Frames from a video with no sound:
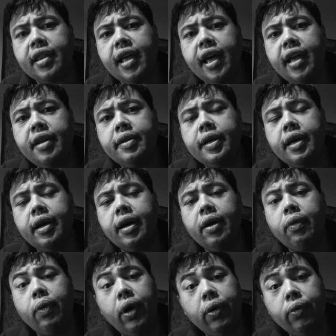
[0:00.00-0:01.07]
that.
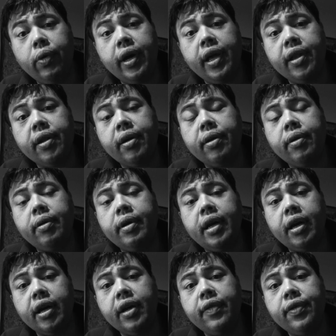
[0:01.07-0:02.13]
One way, though,
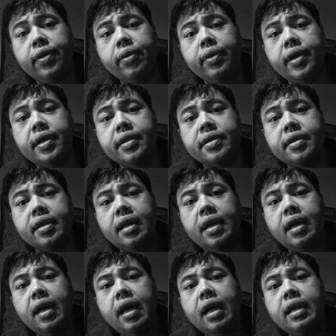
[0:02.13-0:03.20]
I'll give you is
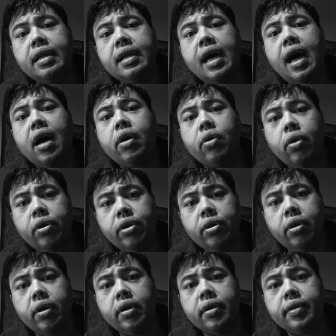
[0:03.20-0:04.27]
na
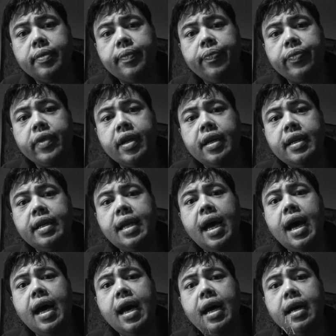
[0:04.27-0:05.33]
rotyon.
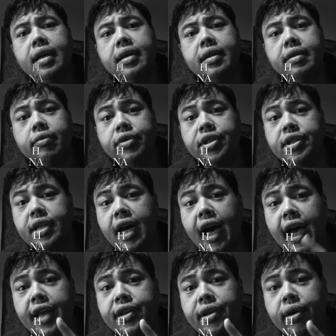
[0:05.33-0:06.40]
Na, which is a
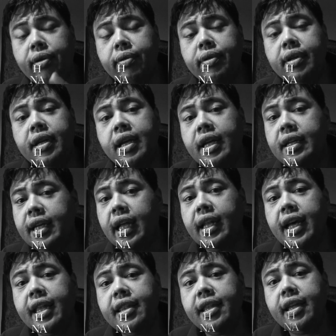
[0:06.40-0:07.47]
high tone, not
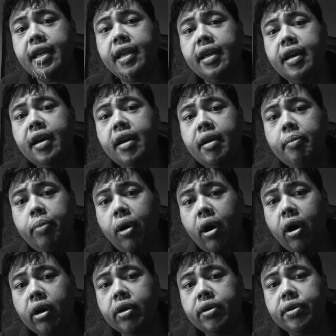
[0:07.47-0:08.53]
like the
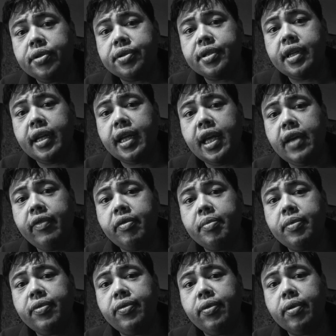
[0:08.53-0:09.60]
particles that I gave you
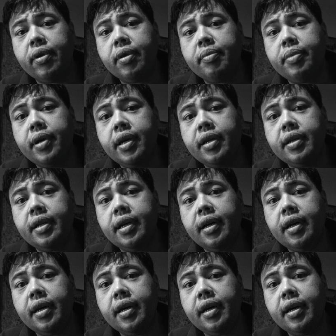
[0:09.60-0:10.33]
before, but